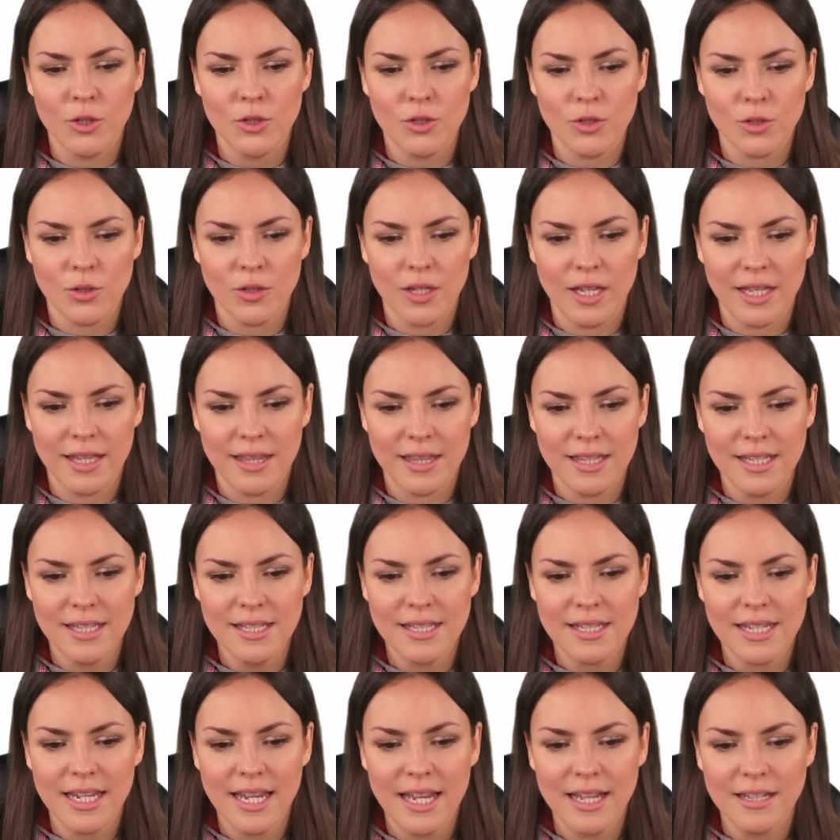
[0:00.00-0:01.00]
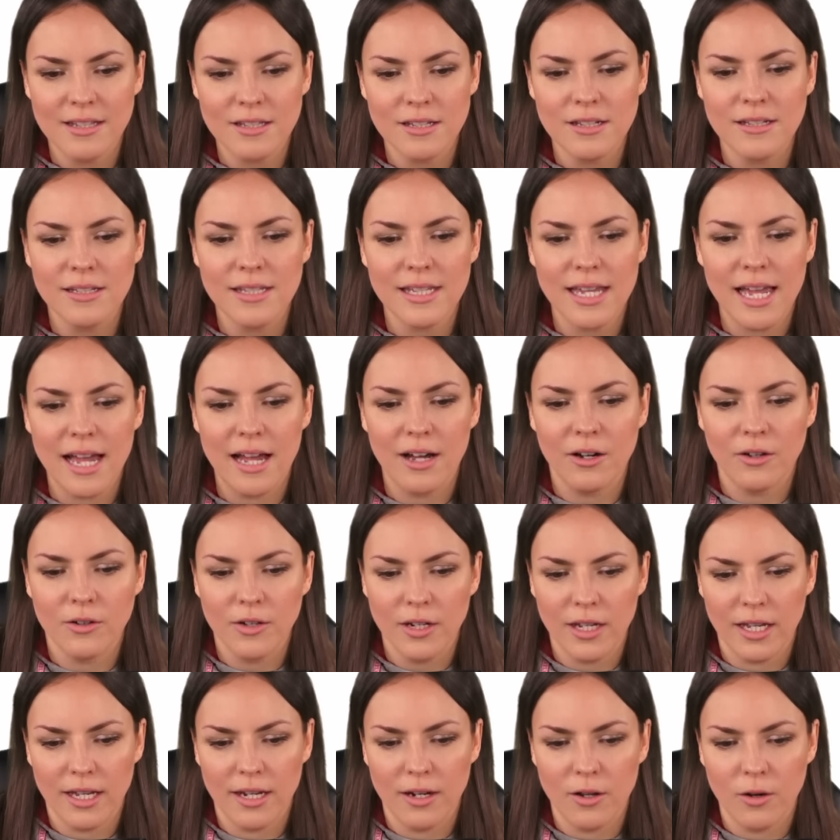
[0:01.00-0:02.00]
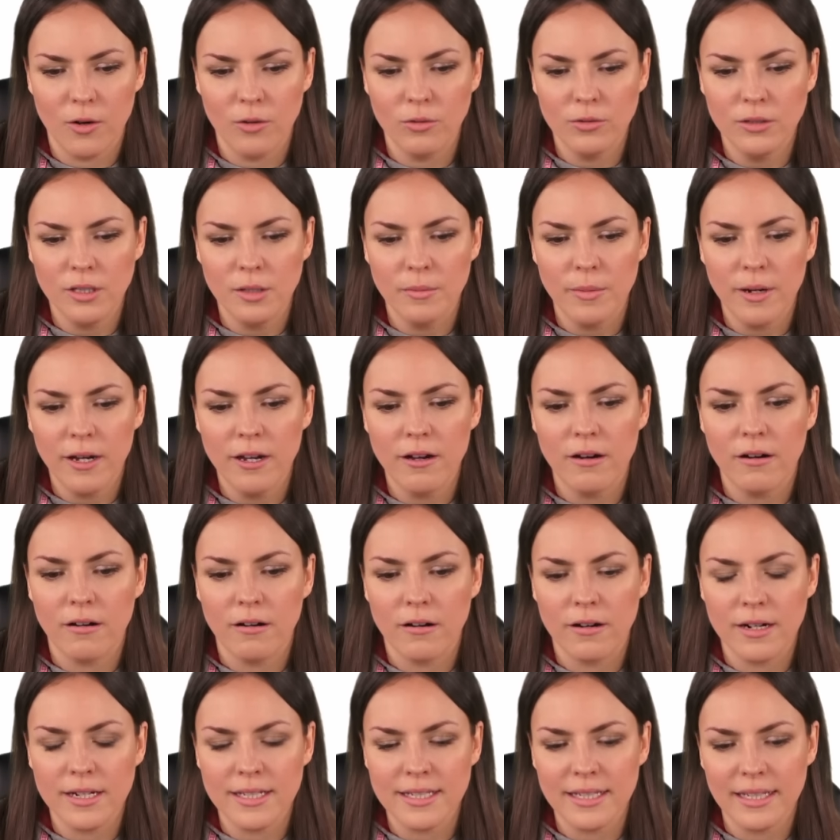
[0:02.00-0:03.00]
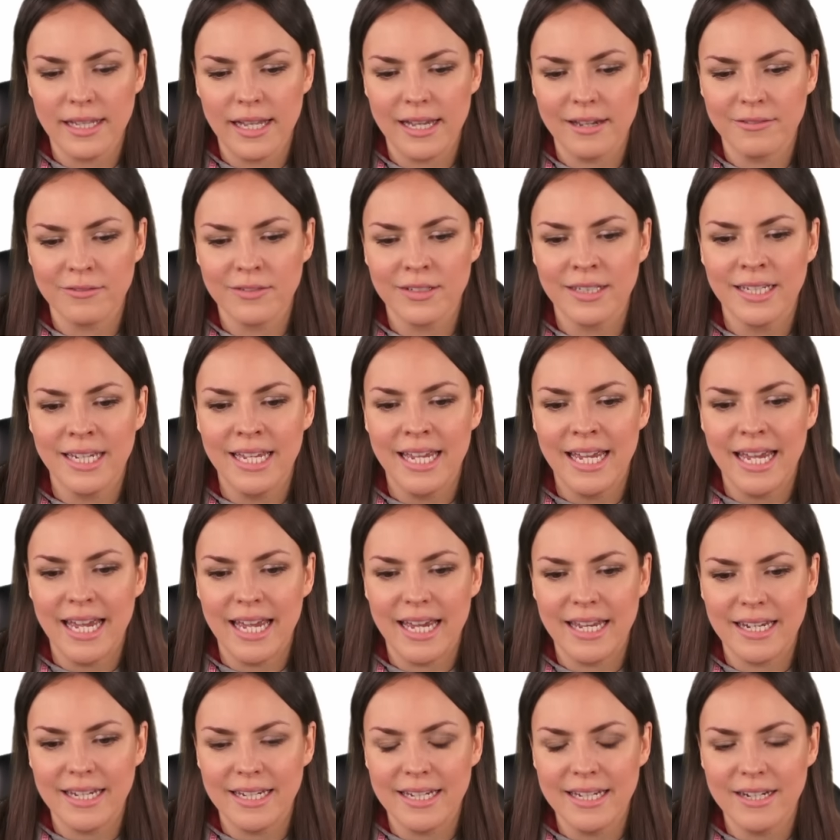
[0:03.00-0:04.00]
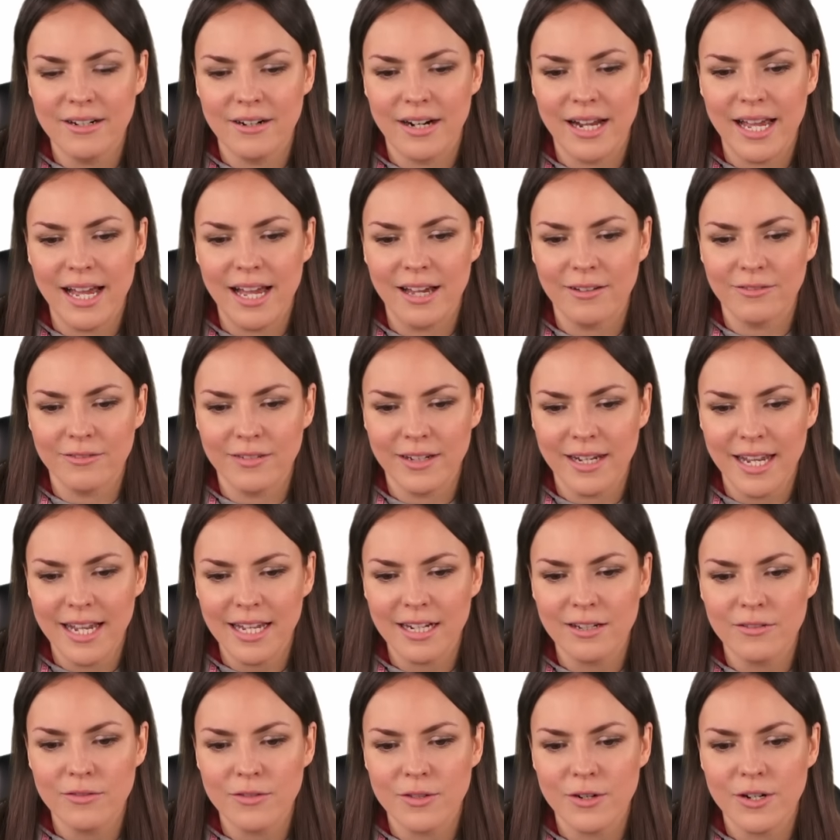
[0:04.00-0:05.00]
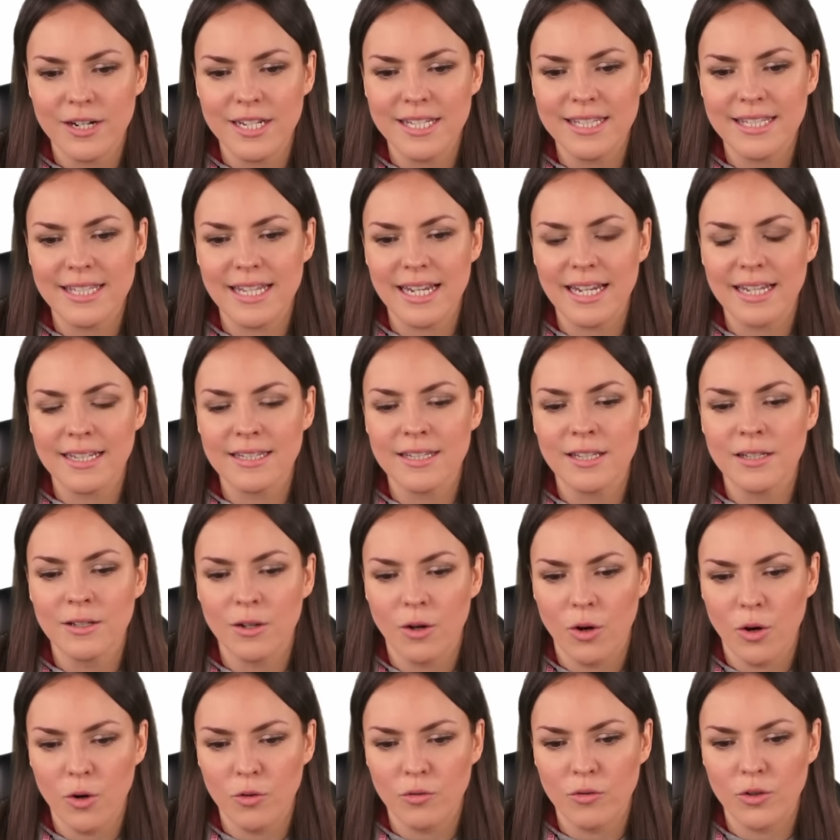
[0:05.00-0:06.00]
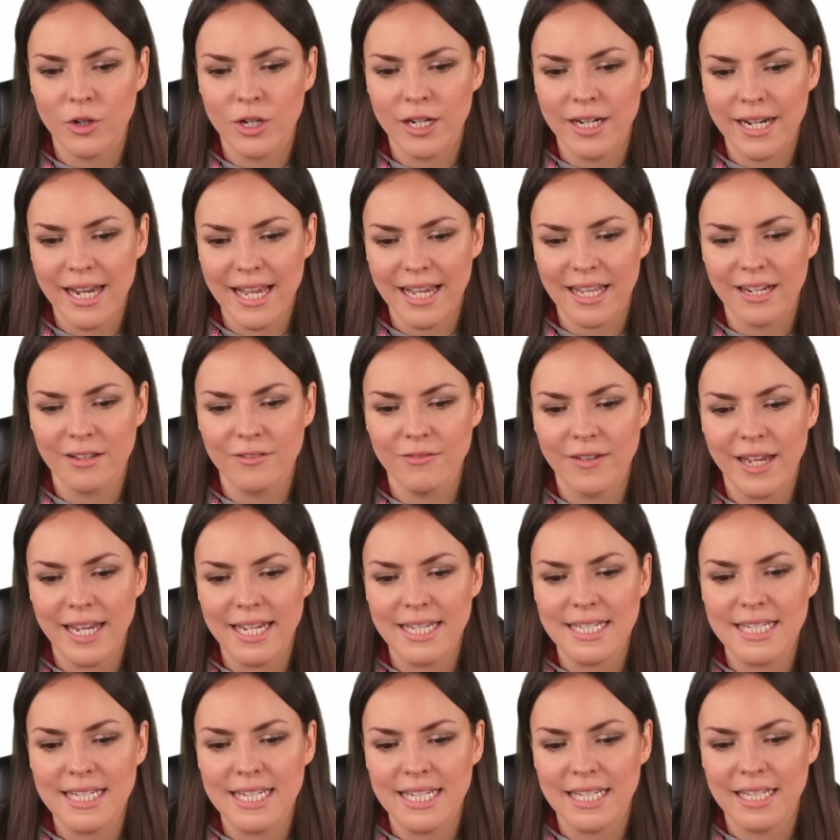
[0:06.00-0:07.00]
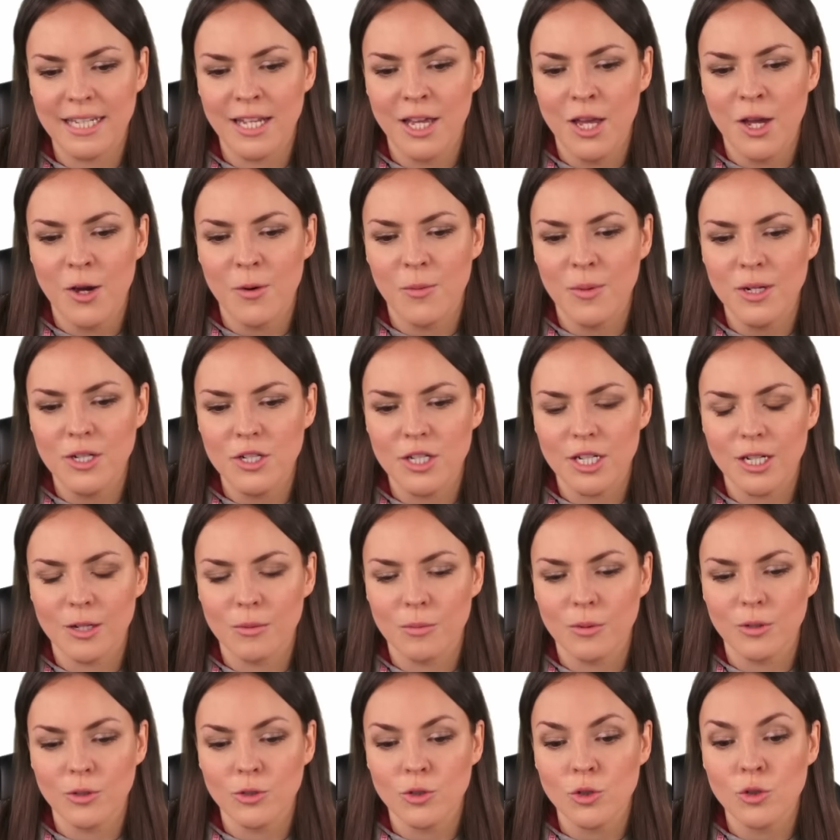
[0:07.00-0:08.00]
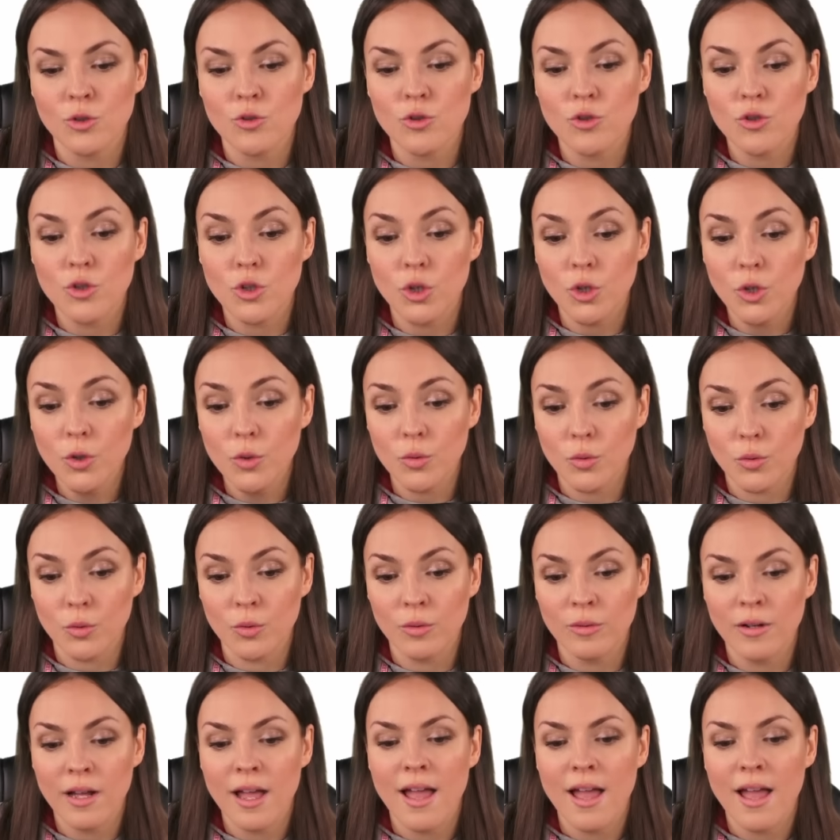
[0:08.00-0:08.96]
So that this cancels out and only my r is left. And here I have negative 36 over negative 18, which equals 2.